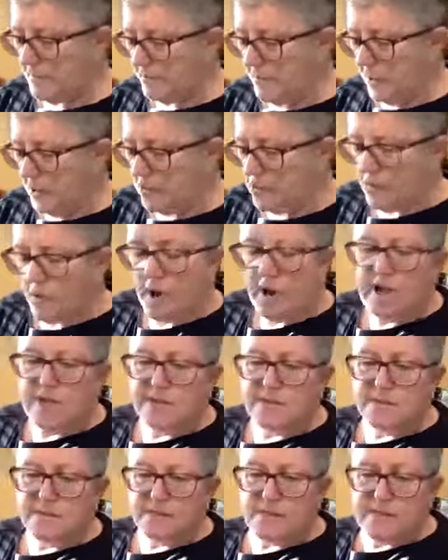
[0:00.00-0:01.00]
bulk
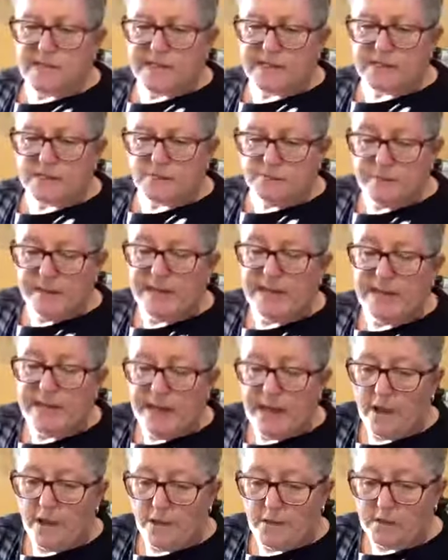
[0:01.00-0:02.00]
rise takes many
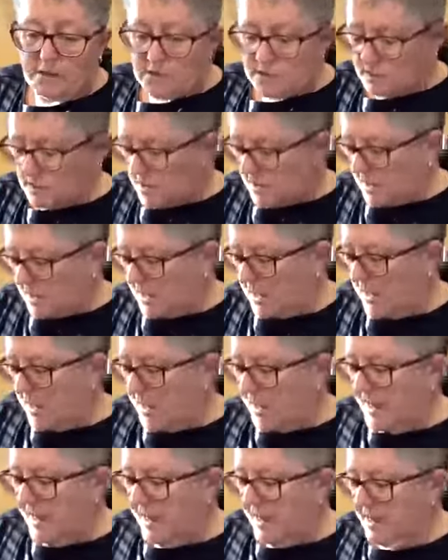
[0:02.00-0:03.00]
hours,
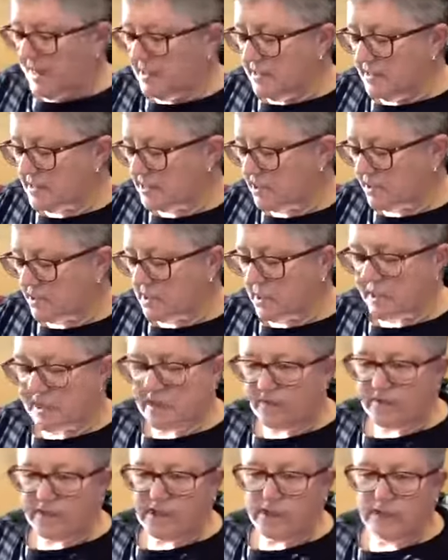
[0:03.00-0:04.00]
and so it's like
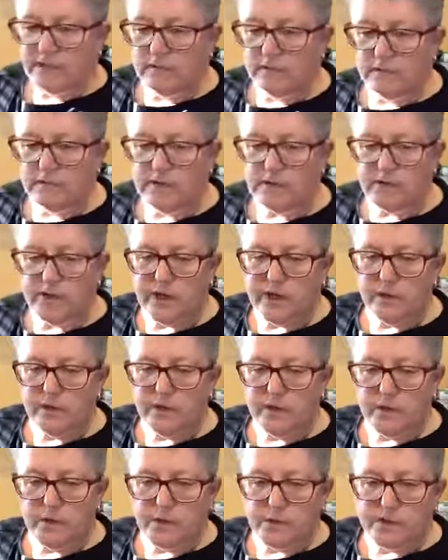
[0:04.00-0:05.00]
having a little kid
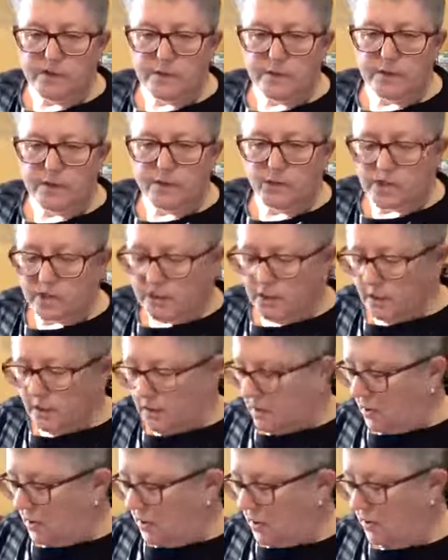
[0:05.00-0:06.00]
with you or a Tamagotchi.
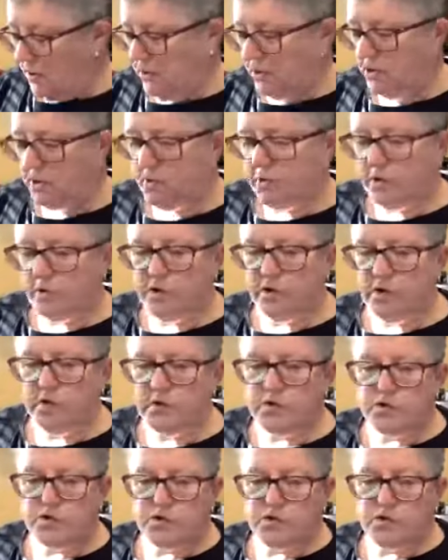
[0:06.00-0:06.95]
You